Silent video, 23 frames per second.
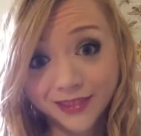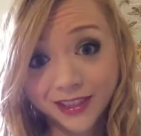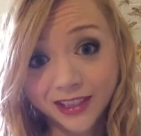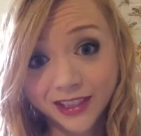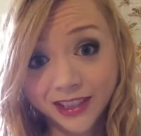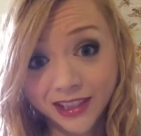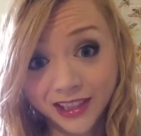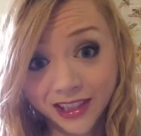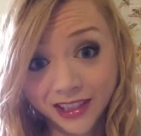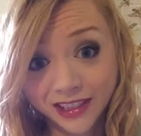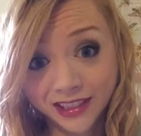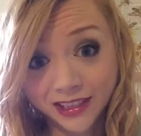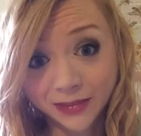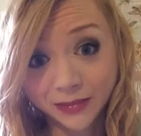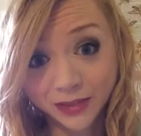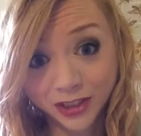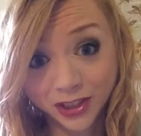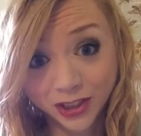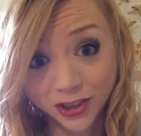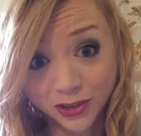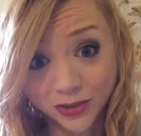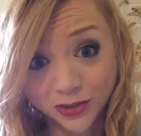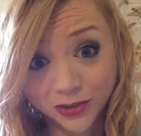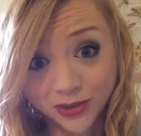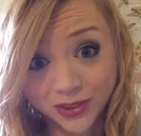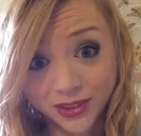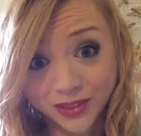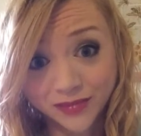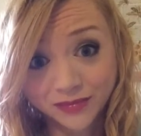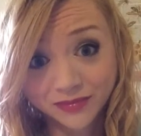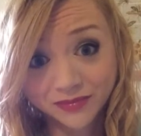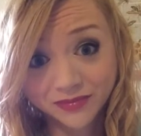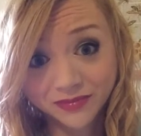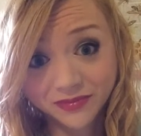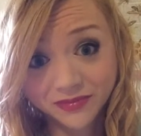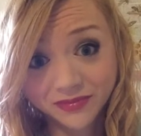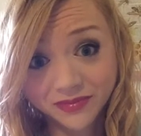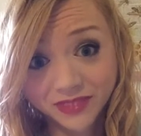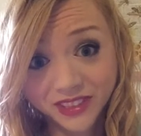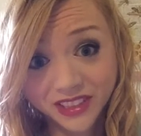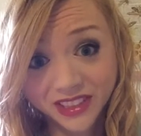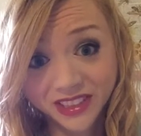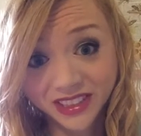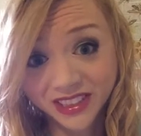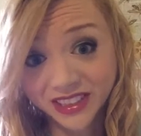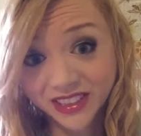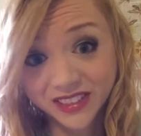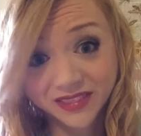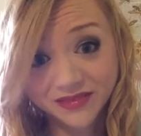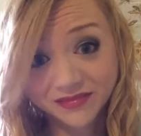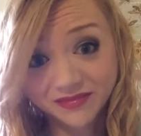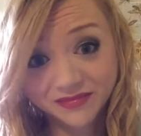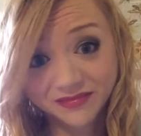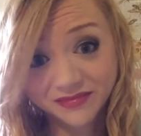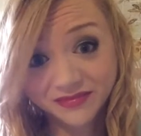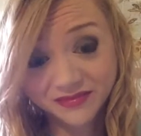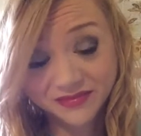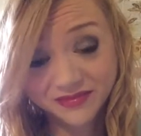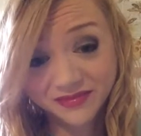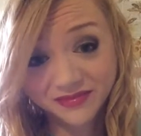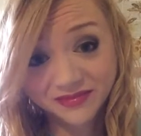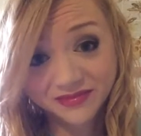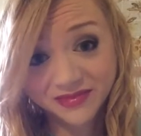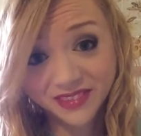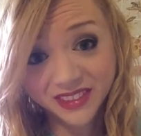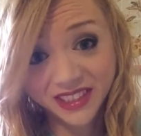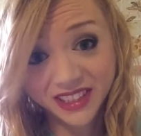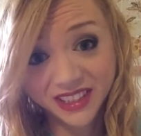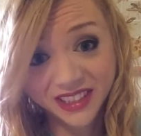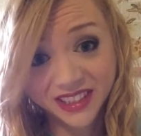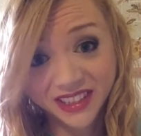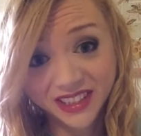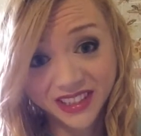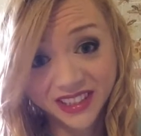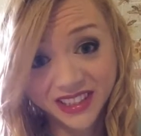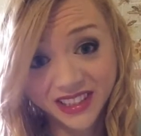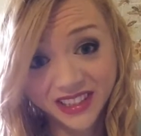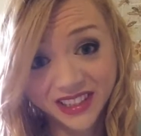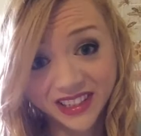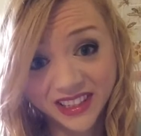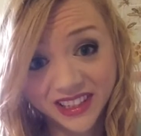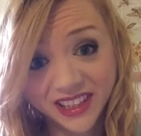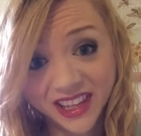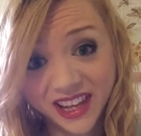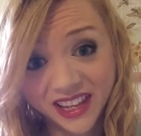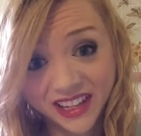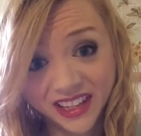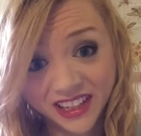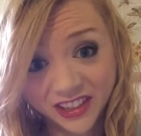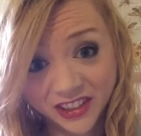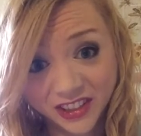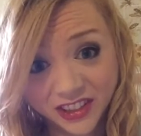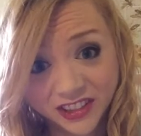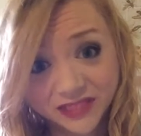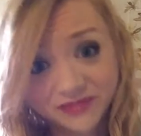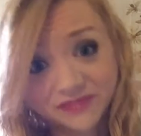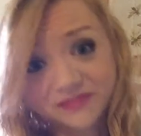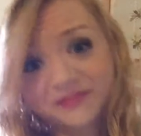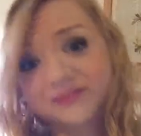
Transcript: you got some issues, because that ain't good.